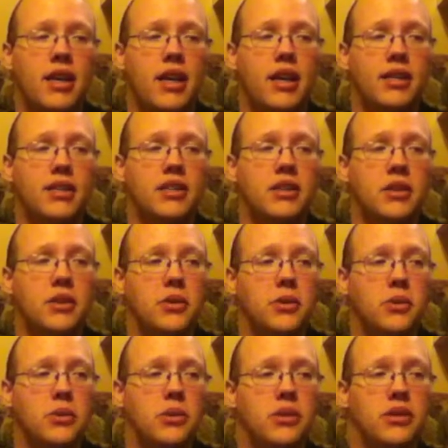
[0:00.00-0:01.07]
and
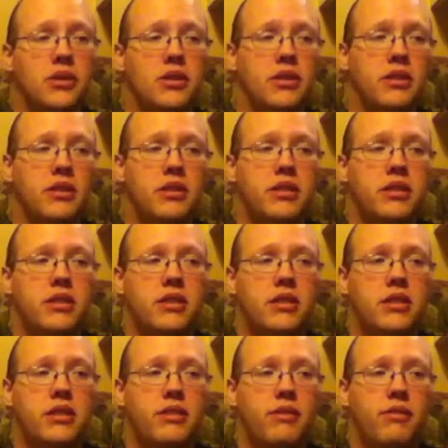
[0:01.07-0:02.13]
so
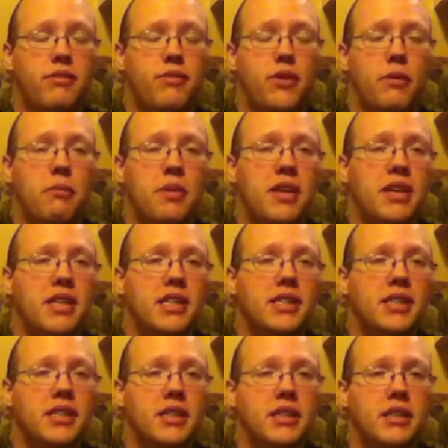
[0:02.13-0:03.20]
for me
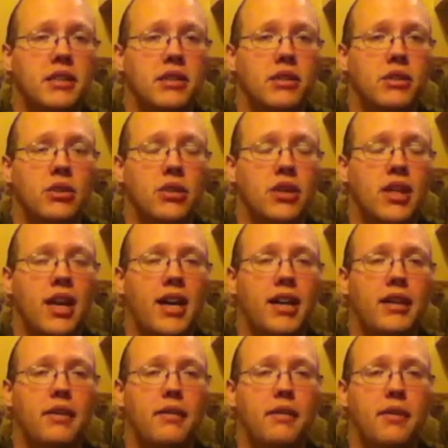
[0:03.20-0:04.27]
to look at
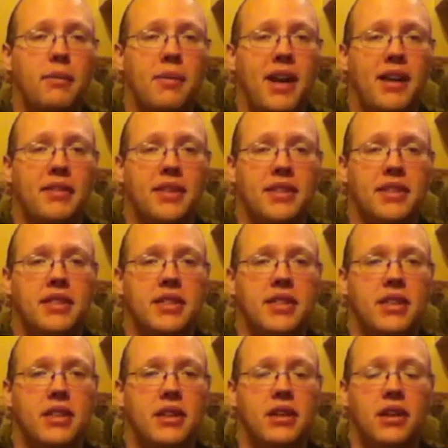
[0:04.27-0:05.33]
it from having
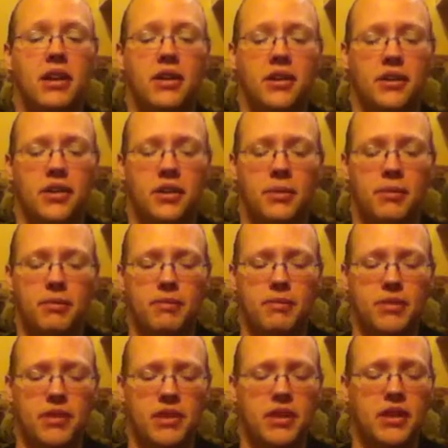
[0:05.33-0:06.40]
seen other
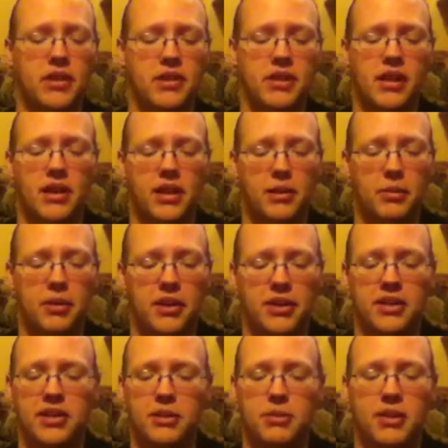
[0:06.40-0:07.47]
series that
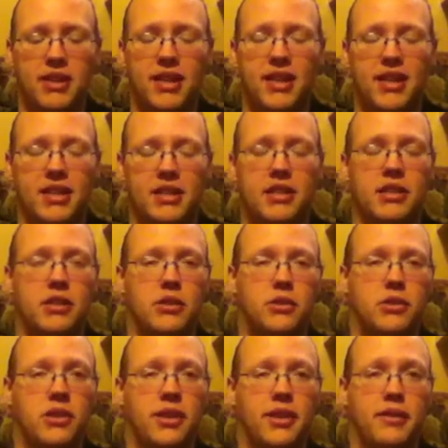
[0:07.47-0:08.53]
Aniplex has been connected
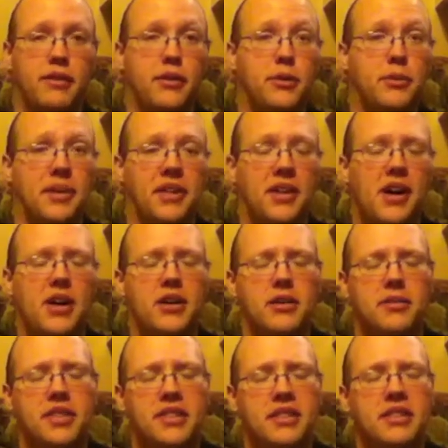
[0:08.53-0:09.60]
to, like Full Metal
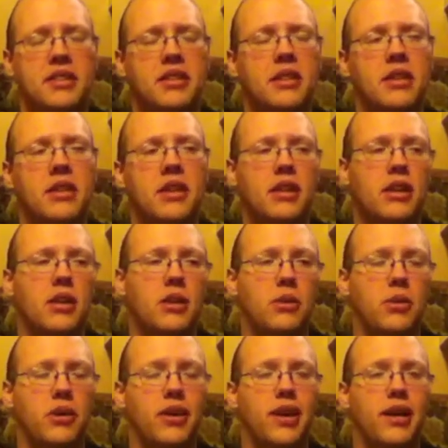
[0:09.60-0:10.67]
Alchemist,
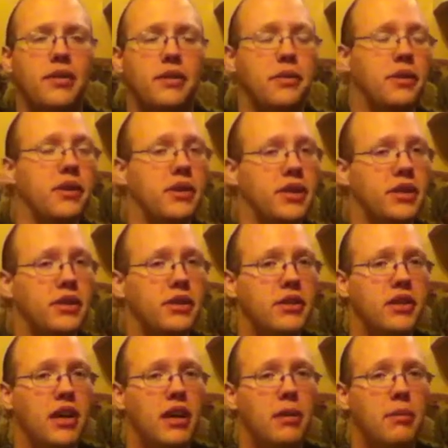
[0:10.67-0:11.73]
where you have a really good
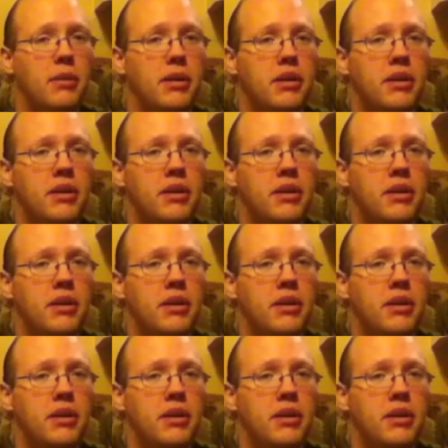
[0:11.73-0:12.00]
dub,